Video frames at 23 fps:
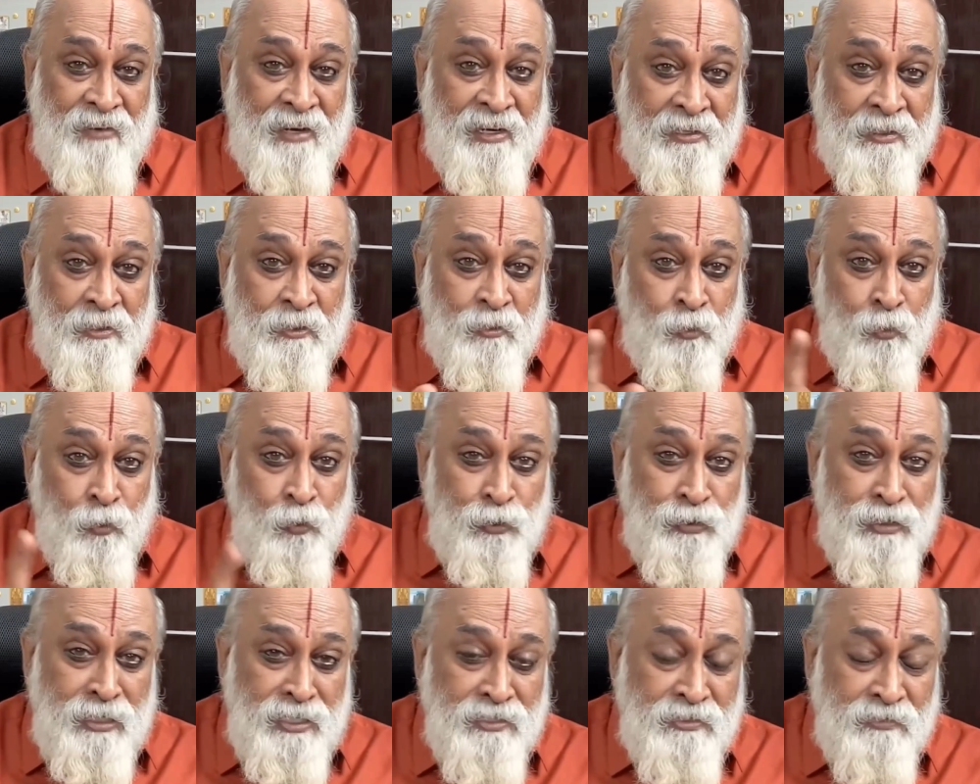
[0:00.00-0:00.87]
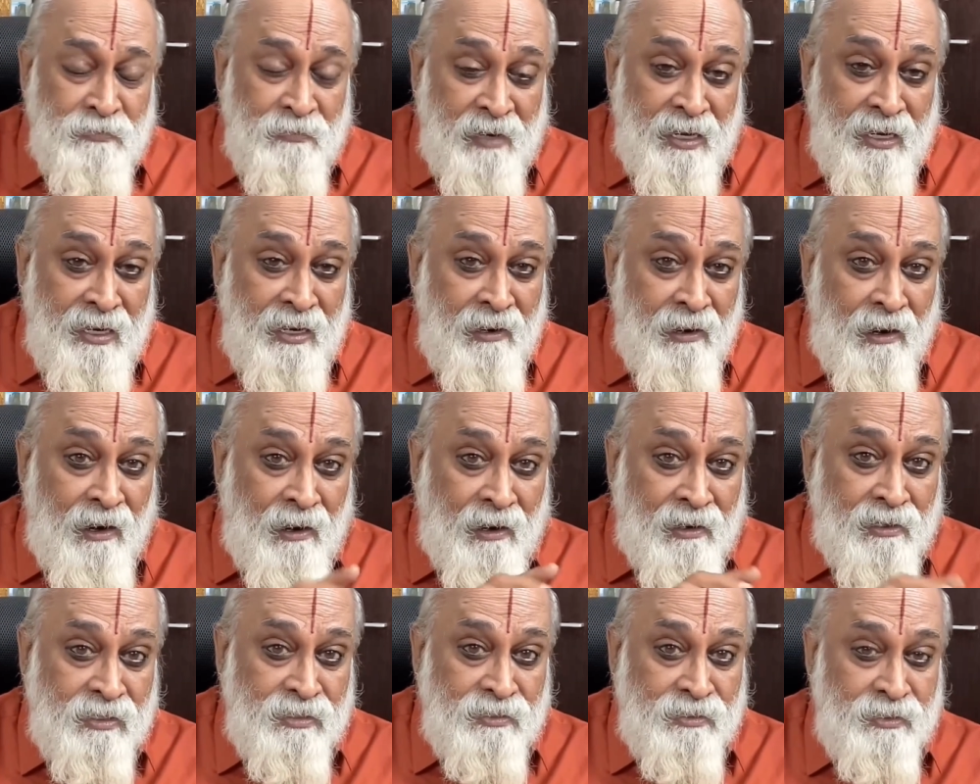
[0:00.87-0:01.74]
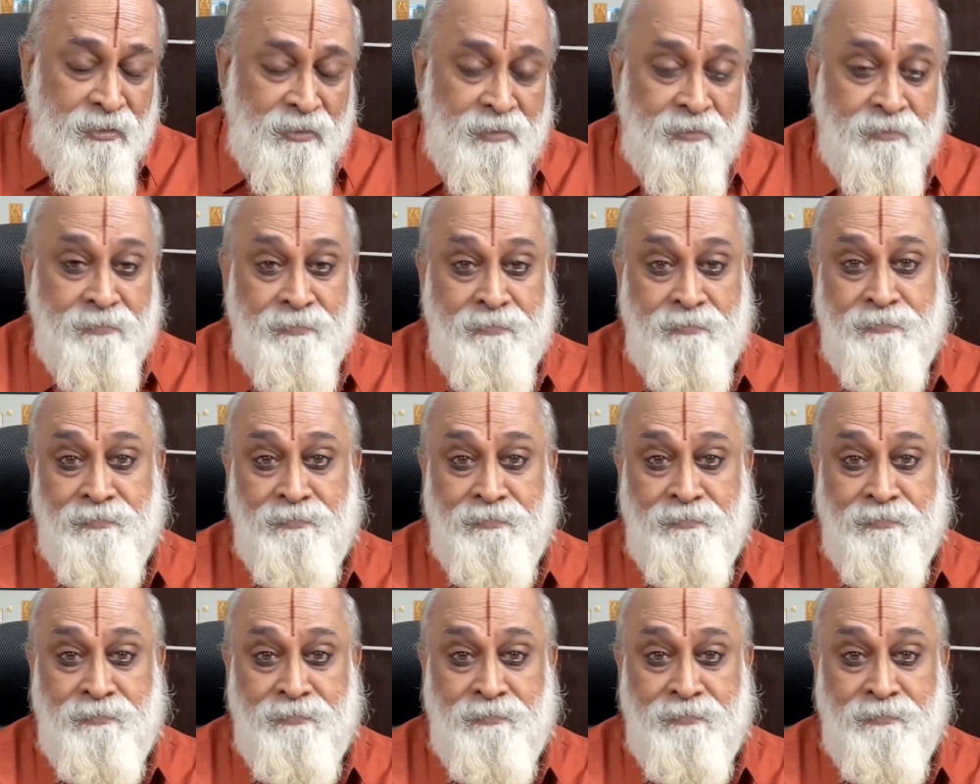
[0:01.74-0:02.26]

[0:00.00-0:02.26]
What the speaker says: When truth is very harsh,